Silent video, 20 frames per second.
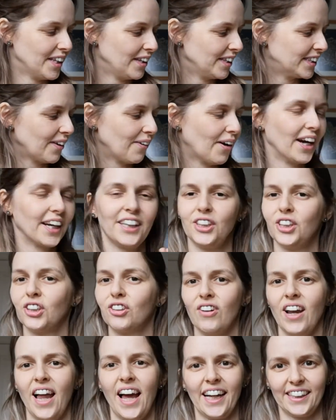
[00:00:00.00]
so I could just
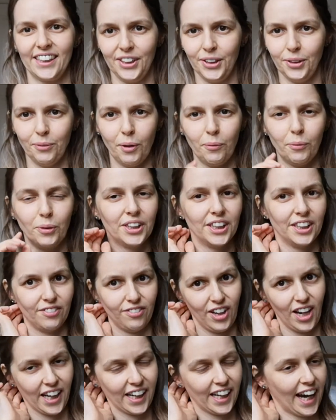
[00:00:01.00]
relax and do what I wanted
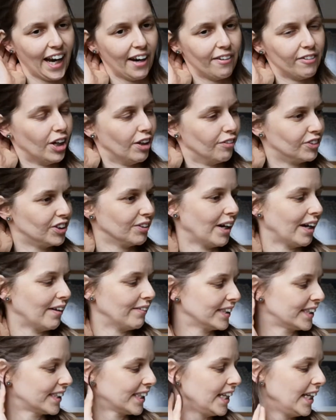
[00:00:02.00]
for like an hour and a half, 2
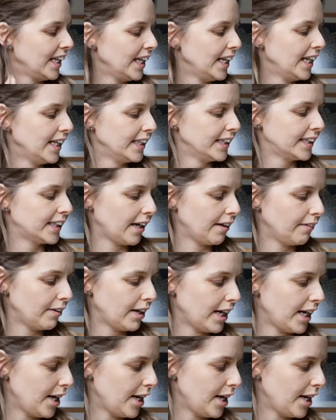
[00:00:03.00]
hours. So